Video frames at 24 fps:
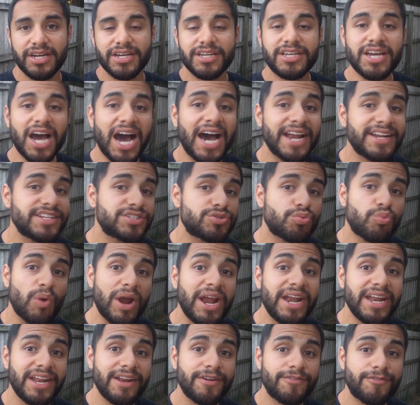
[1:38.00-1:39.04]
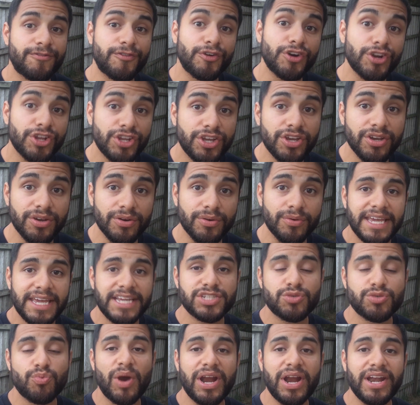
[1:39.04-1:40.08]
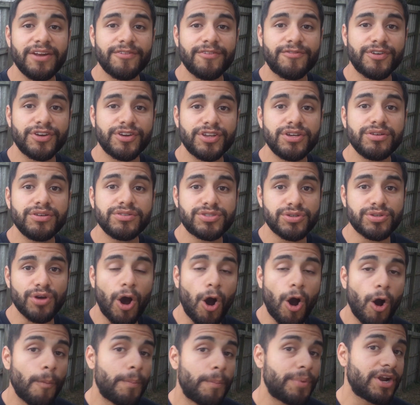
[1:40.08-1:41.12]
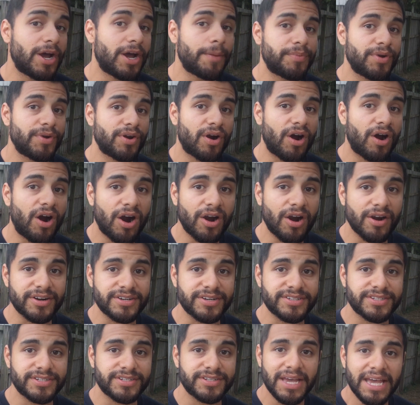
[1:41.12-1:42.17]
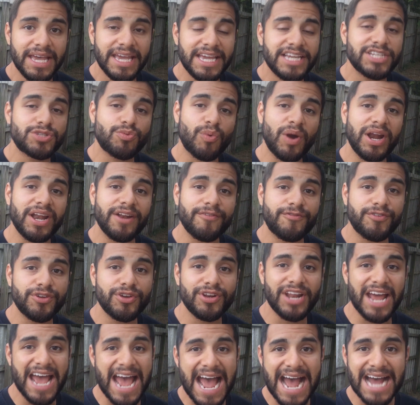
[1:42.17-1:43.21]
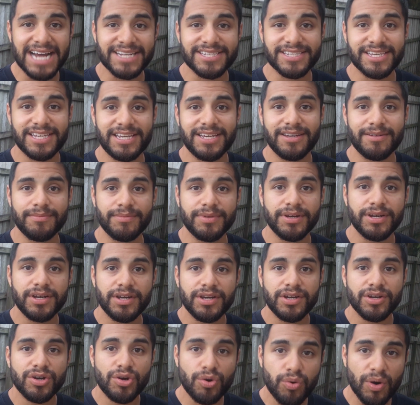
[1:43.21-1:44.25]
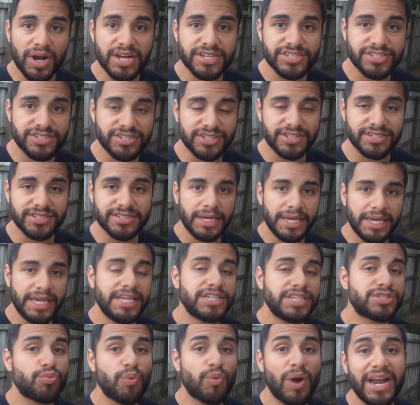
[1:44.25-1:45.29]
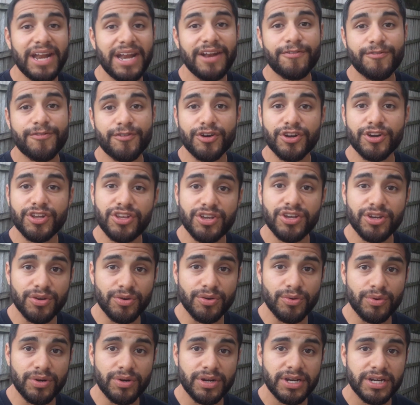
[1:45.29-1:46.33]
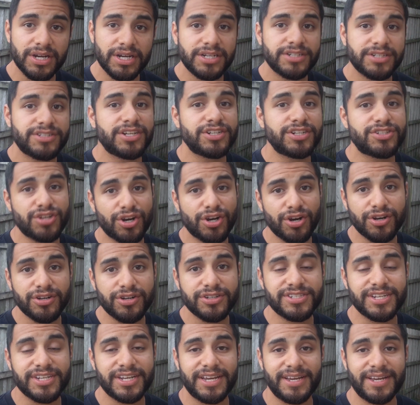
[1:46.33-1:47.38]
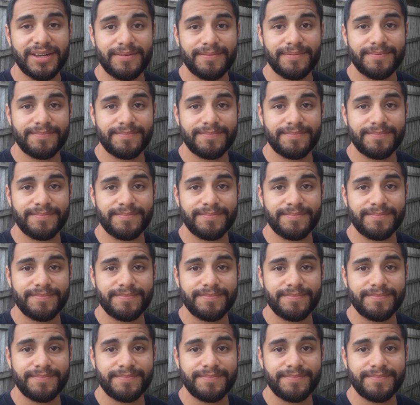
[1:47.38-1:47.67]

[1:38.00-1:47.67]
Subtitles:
God is waiting for you. He's waiting for you to open up your heart. He's waiting for you to ask Him questions. He's waiting for you to turn to Him.